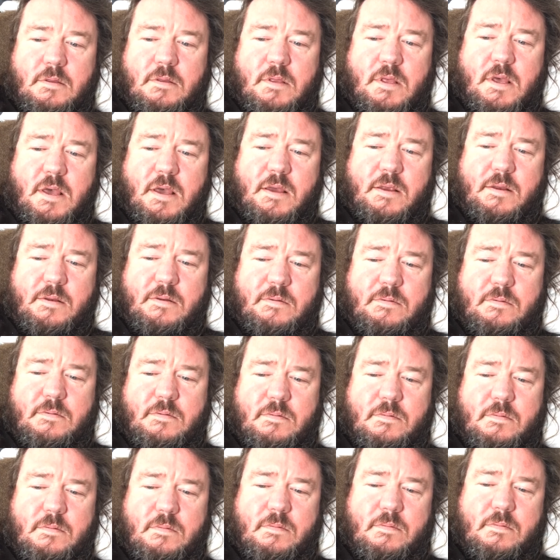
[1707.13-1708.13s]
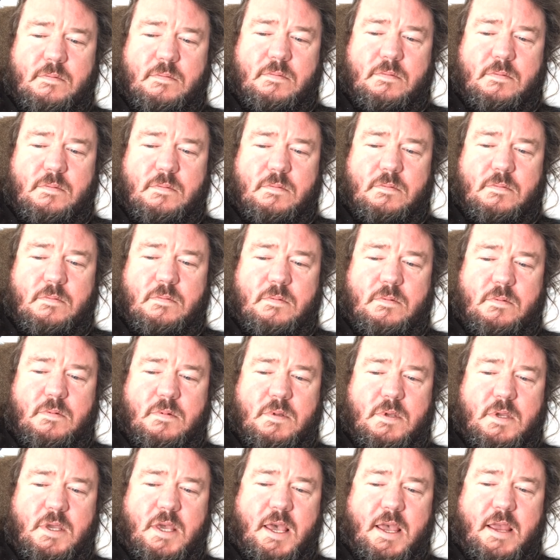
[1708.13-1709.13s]
that
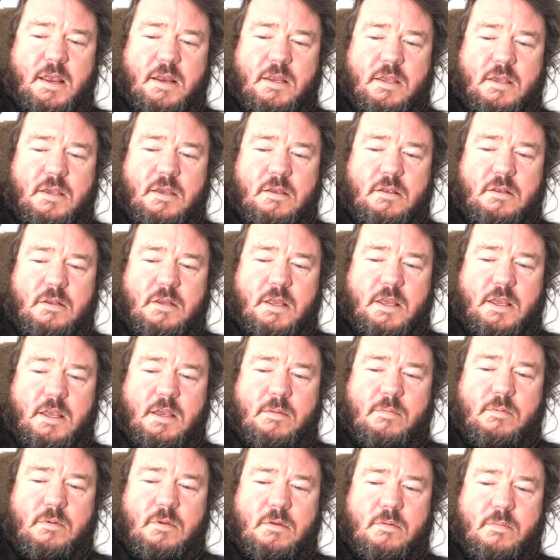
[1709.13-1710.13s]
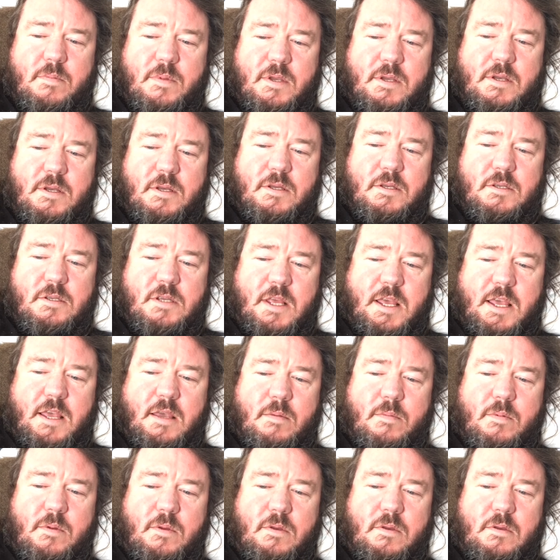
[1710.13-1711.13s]
Cain killed Abel because
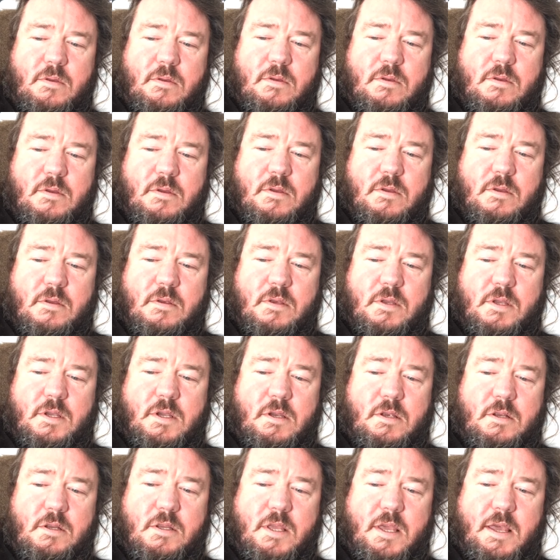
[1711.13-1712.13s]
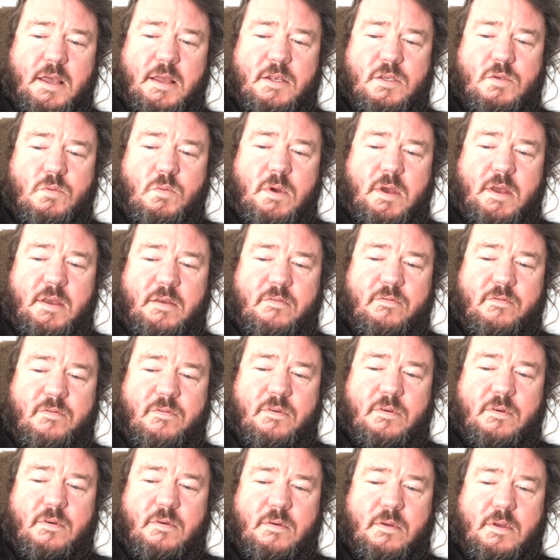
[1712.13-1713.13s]
Abel killed Cain's
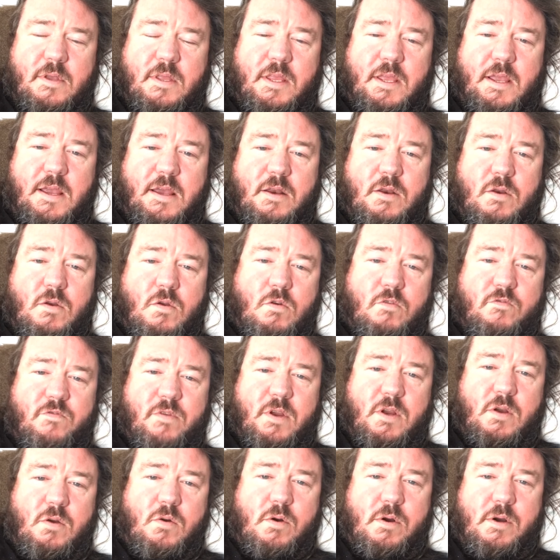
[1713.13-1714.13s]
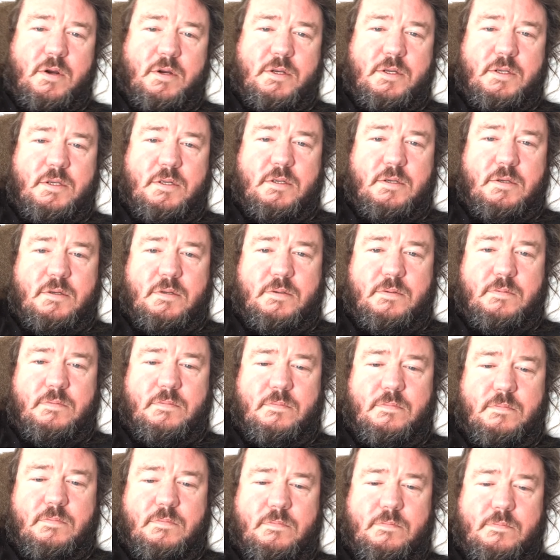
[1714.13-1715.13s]
wife and they had no recourse.
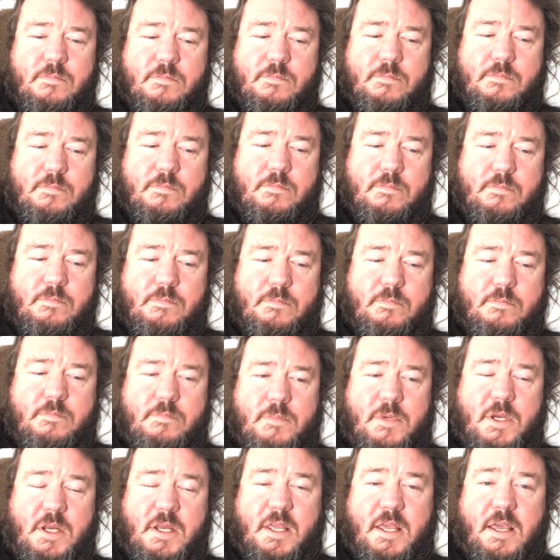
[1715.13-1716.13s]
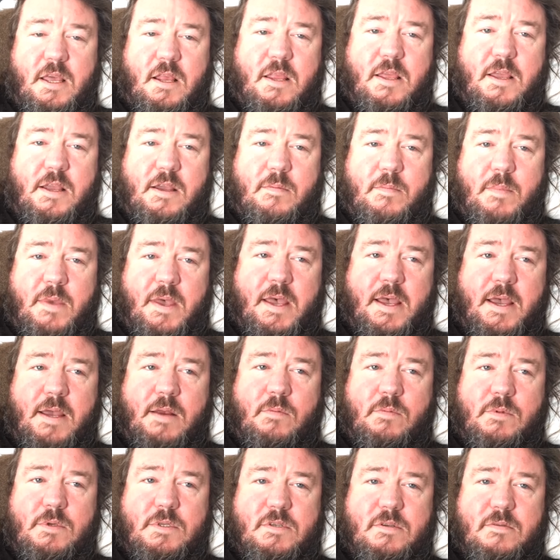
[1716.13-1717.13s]
But killing a
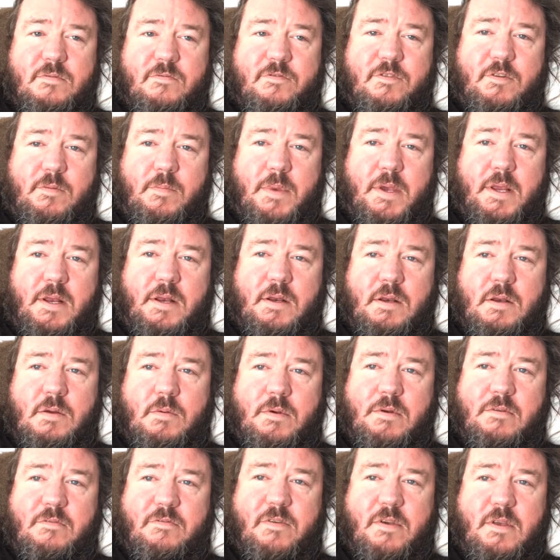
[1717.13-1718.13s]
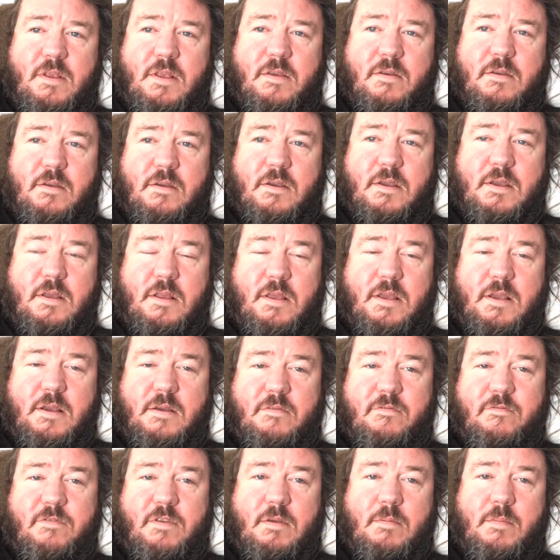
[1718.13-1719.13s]
man was forbidden when killing
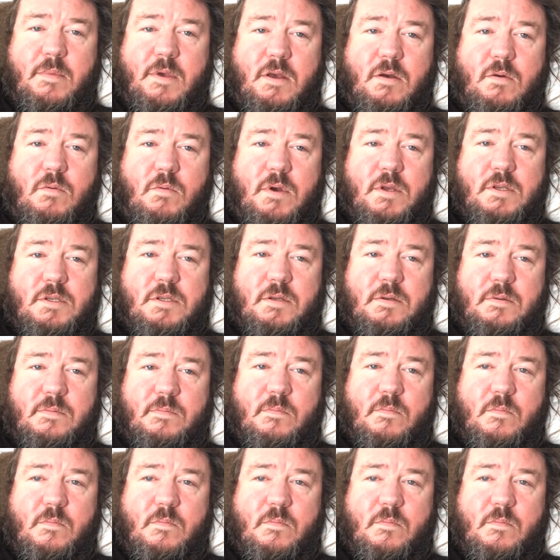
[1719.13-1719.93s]
a female wasn't.